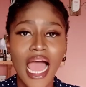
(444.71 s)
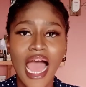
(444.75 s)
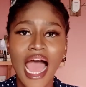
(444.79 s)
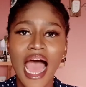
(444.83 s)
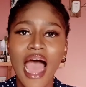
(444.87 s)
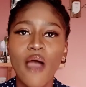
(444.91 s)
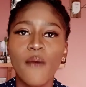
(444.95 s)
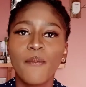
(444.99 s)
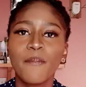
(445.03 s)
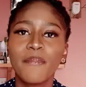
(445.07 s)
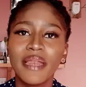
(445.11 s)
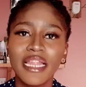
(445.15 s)

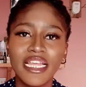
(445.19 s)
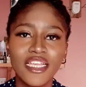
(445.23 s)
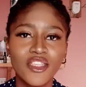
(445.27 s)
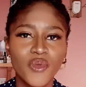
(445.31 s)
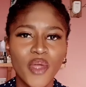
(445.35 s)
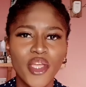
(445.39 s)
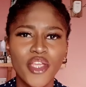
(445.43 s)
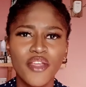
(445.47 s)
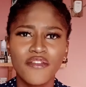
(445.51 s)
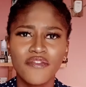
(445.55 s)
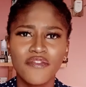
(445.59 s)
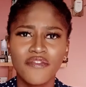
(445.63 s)
And please,
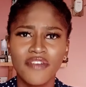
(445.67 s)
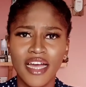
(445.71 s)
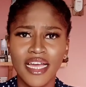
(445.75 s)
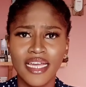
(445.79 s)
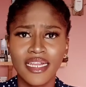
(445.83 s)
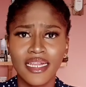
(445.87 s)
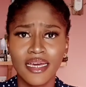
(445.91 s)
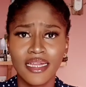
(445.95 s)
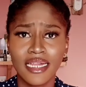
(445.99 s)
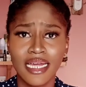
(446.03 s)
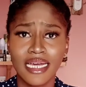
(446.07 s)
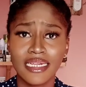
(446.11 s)
when you find
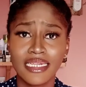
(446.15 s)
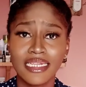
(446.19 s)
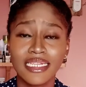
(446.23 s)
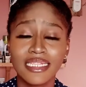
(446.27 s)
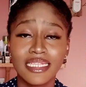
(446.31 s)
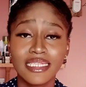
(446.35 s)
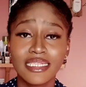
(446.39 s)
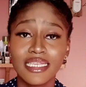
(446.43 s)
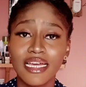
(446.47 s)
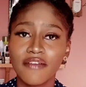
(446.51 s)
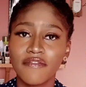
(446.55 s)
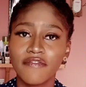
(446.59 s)
out that it
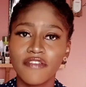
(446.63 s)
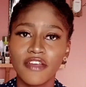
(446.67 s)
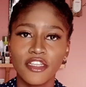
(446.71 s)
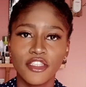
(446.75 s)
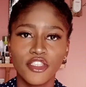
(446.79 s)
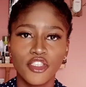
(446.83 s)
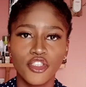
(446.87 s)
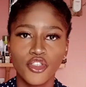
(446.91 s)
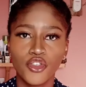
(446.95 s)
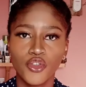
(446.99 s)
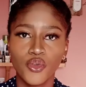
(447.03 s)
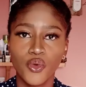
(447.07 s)
is
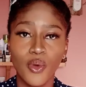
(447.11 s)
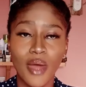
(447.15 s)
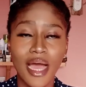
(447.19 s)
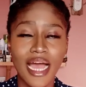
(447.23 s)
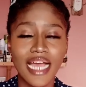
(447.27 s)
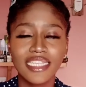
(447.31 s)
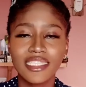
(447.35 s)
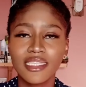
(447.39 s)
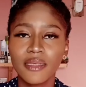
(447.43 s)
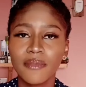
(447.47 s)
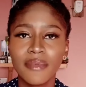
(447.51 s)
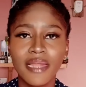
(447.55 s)
affecting you, I
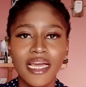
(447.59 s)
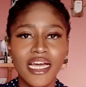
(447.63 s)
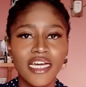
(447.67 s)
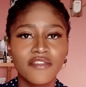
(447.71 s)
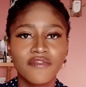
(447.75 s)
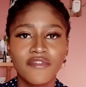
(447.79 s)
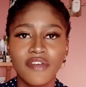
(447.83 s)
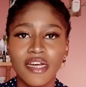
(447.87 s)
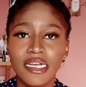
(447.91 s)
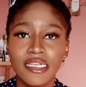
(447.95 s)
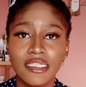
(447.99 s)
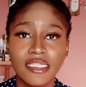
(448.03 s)
simply
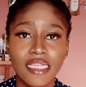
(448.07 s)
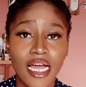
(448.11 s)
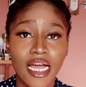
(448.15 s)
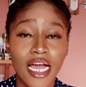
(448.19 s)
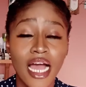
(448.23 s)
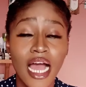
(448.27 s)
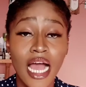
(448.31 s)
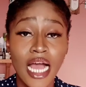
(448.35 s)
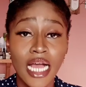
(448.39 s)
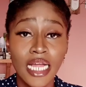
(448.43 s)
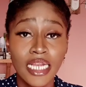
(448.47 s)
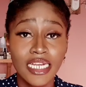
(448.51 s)
advise that
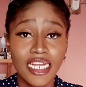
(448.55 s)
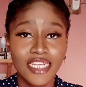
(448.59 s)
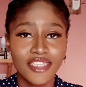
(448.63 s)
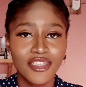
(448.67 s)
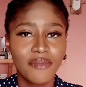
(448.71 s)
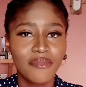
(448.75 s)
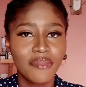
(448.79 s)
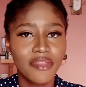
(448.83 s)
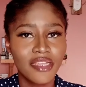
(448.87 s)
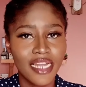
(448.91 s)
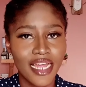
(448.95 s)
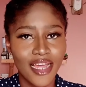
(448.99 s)
there's
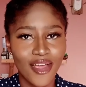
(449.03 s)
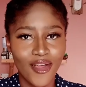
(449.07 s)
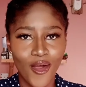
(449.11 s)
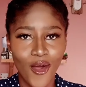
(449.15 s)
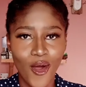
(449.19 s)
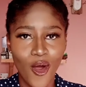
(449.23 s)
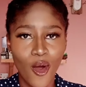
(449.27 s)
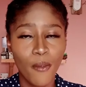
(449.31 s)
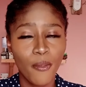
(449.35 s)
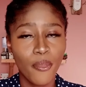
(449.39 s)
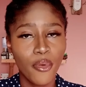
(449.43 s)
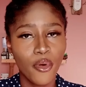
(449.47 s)
something I
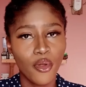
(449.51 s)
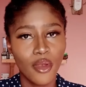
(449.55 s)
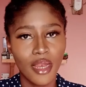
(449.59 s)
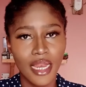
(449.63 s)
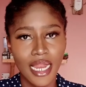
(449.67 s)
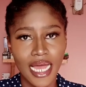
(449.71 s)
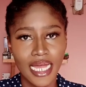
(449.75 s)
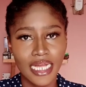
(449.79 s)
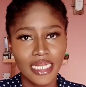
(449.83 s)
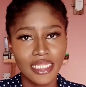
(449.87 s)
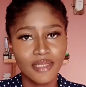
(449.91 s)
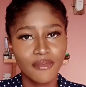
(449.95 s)
call
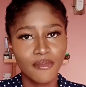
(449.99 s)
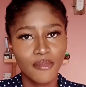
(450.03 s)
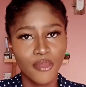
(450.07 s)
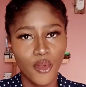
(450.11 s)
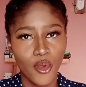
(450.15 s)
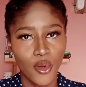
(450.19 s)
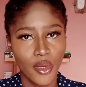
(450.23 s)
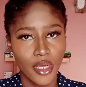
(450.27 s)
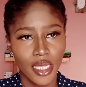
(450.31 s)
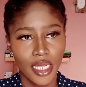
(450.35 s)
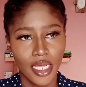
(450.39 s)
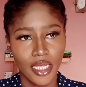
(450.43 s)
polite
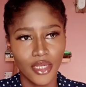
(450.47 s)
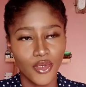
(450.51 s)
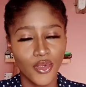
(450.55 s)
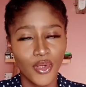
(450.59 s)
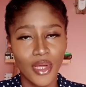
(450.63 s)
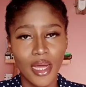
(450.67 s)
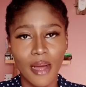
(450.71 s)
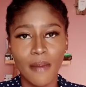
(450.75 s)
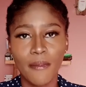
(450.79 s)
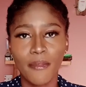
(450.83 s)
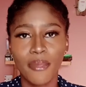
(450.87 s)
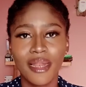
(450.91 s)
blocking. You
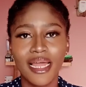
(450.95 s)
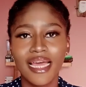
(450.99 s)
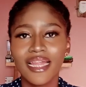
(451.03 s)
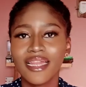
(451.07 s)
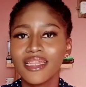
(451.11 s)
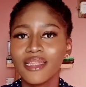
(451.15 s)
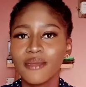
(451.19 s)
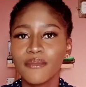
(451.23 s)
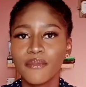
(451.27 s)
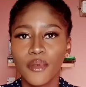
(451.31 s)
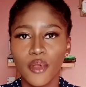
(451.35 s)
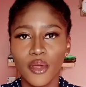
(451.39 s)
can
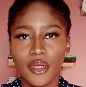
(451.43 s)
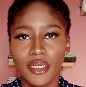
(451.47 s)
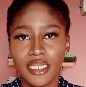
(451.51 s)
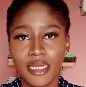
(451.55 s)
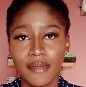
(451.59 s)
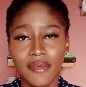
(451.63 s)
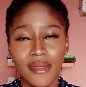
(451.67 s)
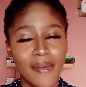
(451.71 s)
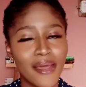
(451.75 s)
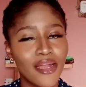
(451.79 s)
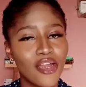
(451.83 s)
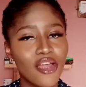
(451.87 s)
politely block them.
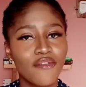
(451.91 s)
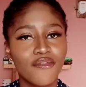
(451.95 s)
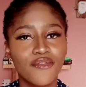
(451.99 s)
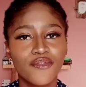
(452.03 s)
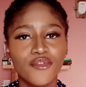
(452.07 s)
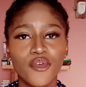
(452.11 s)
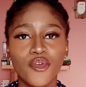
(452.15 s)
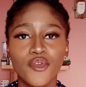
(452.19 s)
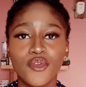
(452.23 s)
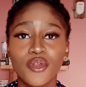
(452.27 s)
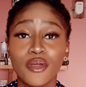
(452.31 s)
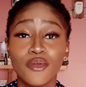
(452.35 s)
They might not even
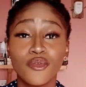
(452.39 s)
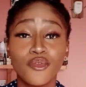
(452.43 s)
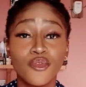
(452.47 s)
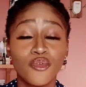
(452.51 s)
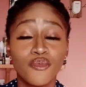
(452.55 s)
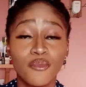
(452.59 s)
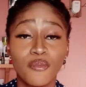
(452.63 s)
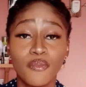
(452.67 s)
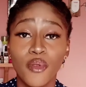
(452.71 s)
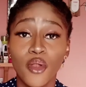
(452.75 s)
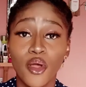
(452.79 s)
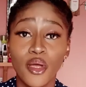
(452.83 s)
know you
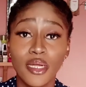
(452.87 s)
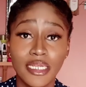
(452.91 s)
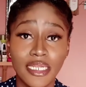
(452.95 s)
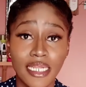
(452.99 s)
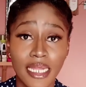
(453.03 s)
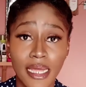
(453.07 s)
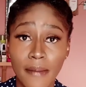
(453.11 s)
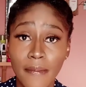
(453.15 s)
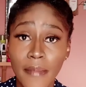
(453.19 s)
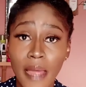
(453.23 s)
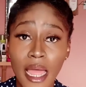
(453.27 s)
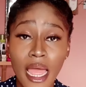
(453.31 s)
block
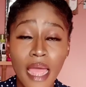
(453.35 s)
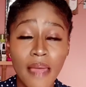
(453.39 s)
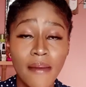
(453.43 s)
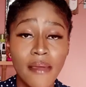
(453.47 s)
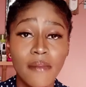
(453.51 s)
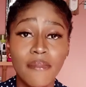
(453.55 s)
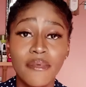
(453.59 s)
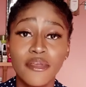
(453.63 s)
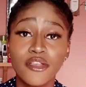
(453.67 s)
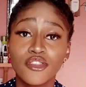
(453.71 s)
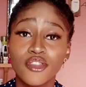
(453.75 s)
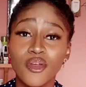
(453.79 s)
them.
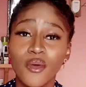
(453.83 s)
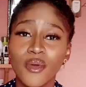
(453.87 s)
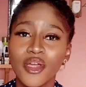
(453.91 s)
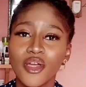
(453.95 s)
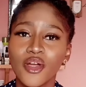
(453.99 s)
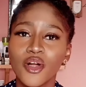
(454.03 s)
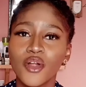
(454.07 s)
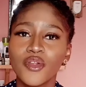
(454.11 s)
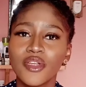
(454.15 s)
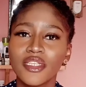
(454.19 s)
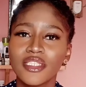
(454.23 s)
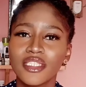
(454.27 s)
Maybe someone
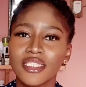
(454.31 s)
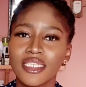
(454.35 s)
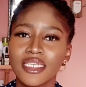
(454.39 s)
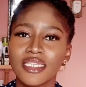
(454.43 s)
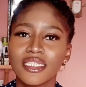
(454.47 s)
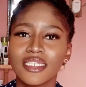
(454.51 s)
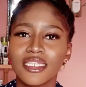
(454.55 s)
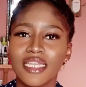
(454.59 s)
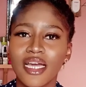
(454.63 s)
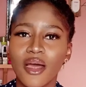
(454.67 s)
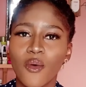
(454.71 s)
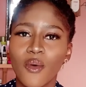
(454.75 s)
always
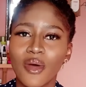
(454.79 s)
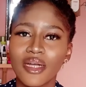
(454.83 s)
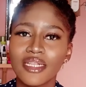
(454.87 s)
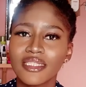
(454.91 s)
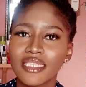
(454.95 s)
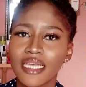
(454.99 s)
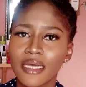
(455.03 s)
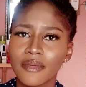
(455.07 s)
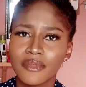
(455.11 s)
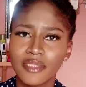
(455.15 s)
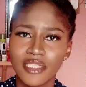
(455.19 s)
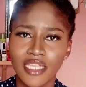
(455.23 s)
seeing their
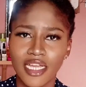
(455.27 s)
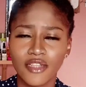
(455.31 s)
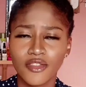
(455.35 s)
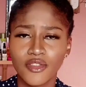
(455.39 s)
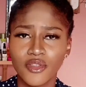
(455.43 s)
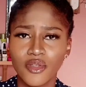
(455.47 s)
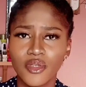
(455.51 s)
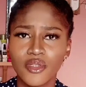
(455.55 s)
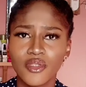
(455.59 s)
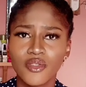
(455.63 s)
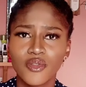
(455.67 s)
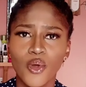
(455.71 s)
WhatsApp
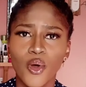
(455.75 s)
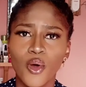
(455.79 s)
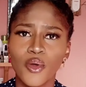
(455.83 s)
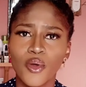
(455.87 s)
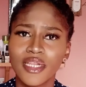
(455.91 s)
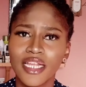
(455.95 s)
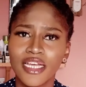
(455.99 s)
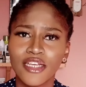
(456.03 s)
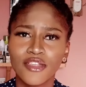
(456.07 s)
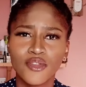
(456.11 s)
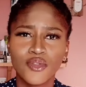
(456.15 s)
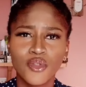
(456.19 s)
status or
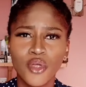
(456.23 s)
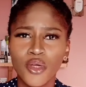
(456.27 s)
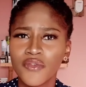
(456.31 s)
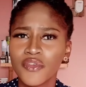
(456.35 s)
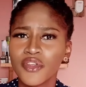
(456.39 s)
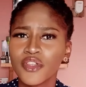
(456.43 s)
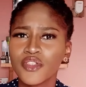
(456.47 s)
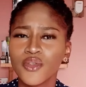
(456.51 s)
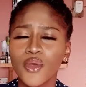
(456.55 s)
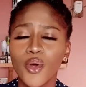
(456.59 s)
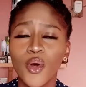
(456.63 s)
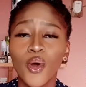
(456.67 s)
their
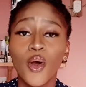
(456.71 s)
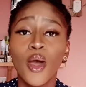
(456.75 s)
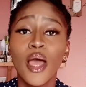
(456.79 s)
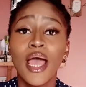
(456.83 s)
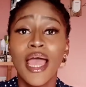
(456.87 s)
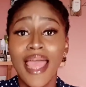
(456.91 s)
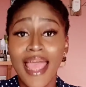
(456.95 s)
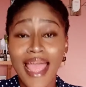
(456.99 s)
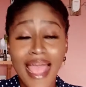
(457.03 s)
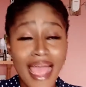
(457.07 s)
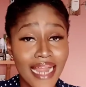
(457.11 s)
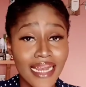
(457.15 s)
stories or
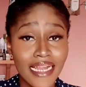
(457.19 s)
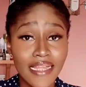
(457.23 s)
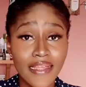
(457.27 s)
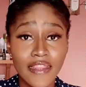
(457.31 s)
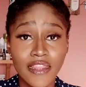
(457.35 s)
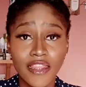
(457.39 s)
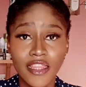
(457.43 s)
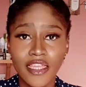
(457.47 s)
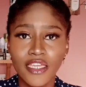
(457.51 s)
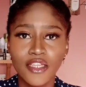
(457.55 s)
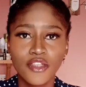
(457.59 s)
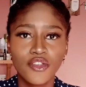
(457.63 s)

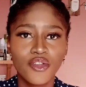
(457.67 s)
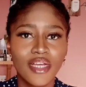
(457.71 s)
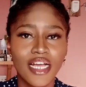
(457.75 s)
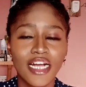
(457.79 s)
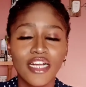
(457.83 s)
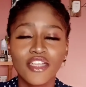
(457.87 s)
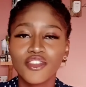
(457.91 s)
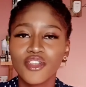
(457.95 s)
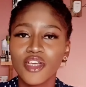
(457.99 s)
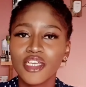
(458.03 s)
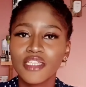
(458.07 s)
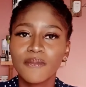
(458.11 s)
anything. You
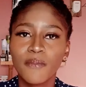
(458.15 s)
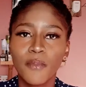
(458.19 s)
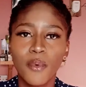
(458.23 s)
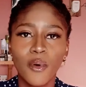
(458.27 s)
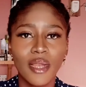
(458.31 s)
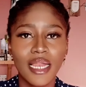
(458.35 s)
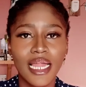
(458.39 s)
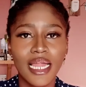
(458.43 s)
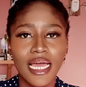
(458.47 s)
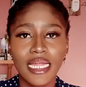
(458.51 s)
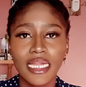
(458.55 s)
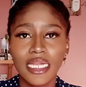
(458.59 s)
can just
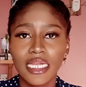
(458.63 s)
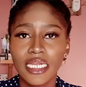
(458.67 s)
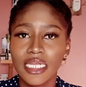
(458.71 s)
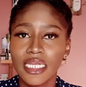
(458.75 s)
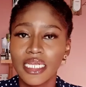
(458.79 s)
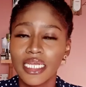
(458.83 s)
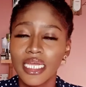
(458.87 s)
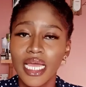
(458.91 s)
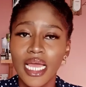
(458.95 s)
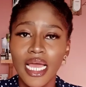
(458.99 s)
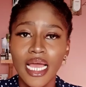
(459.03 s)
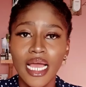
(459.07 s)

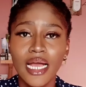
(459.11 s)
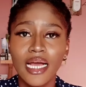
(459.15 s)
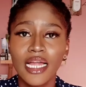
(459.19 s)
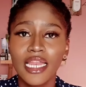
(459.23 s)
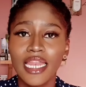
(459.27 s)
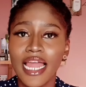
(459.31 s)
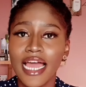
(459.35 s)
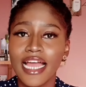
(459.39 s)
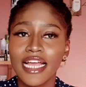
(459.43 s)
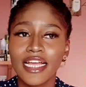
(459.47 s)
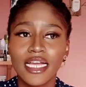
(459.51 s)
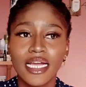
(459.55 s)
politely,
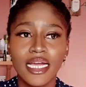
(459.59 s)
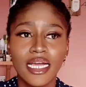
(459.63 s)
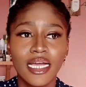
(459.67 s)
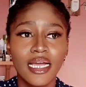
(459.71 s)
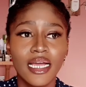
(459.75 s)
like,